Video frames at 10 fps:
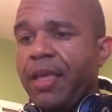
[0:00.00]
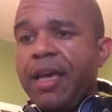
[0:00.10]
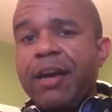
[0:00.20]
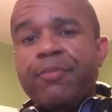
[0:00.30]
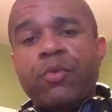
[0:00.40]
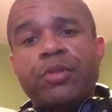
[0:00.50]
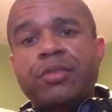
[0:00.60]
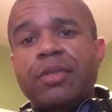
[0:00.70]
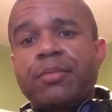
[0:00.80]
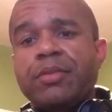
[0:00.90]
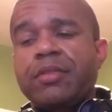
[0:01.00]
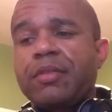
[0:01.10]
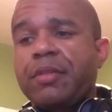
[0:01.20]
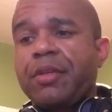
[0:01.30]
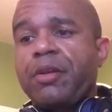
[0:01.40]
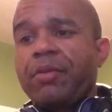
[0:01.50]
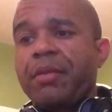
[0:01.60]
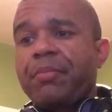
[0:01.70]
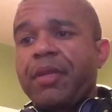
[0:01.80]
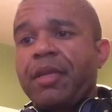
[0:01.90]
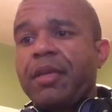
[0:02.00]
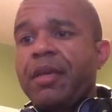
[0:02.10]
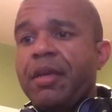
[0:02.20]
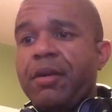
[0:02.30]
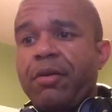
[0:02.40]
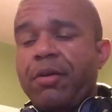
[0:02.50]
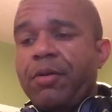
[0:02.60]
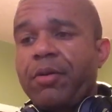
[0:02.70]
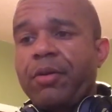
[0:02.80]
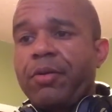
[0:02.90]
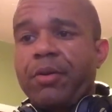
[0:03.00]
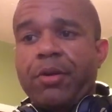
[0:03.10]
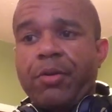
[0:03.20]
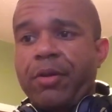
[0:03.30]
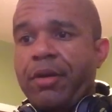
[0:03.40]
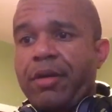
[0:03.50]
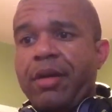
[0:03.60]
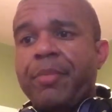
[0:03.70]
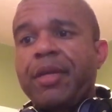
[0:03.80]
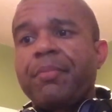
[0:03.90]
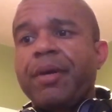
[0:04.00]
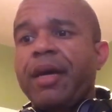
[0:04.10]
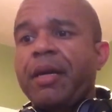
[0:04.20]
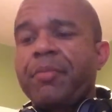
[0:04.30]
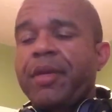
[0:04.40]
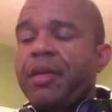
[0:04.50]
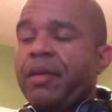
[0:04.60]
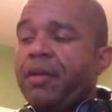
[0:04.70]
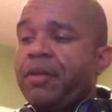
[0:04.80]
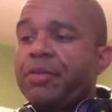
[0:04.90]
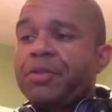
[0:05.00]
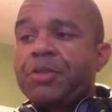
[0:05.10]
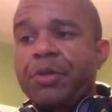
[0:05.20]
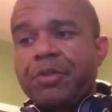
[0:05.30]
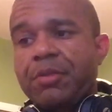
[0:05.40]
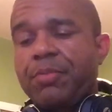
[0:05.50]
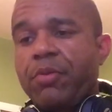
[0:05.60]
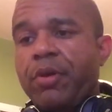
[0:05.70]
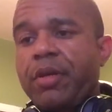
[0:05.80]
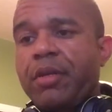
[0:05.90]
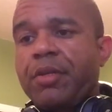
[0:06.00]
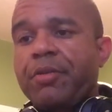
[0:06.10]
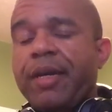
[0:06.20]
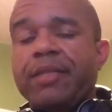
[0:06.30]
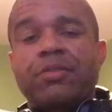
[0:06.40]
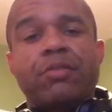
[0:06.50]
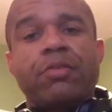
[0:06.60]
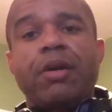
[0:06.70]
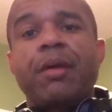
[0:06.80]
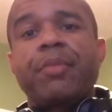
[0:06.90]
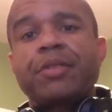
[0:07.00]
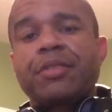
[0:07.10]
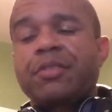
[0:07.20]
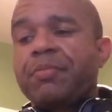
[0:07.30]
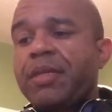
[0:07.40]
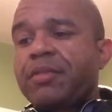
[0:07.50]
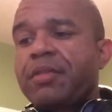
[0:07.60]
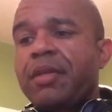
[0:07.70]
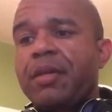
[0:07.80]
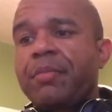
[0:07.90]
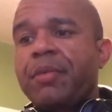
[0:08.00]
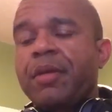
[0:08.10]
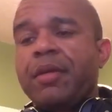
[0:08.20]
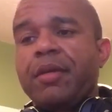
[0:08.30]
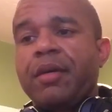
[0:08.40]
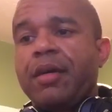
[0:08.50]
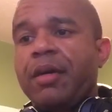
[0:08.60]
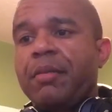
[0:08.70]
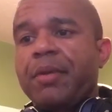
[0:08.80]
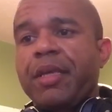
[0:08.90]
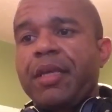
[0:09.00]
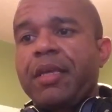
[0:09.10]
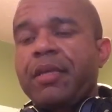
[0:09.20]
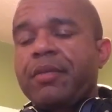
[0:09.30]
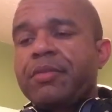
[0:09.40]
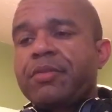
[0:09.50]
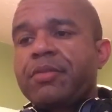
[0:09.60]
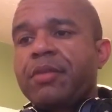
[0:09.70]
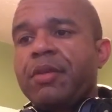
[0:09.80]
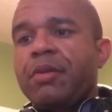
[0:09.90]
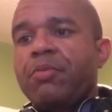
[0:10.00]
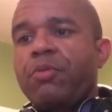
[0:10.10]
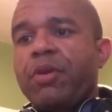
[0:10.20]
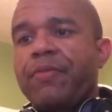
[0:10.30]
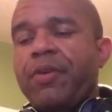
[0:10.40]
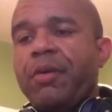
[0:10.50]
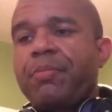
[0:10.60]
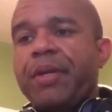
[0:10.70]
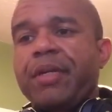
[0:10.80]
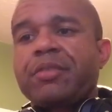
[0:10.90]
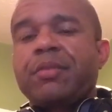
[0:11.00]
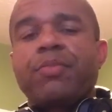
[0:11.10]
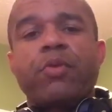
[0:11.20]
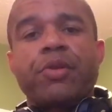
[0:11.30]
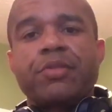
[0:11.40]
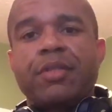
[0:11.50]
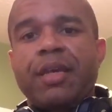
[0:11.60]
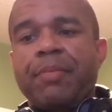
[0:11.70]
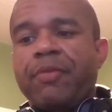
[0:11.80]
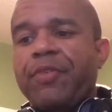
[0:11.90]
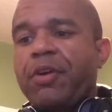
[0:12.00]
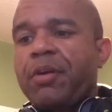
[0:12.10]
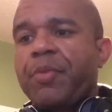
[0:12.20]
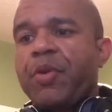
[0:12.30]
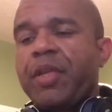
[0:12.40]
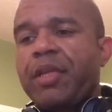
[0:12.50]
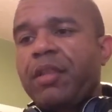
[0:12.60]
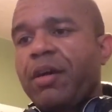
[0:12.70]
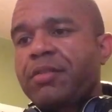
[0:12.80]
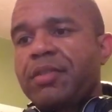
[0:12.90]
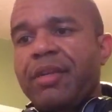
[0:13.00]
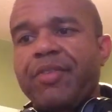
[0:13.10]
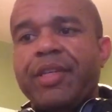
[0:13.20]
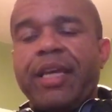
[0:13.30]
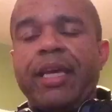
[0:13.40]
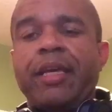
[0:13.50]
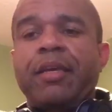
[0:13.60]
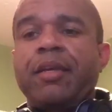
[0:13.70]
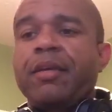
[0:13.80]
have more subs, you know, than me, or coming up behind me, show your support. You guys don't know how much this means to him. He is one of our biggest supporters in the Epic Fail community. He logs in every day.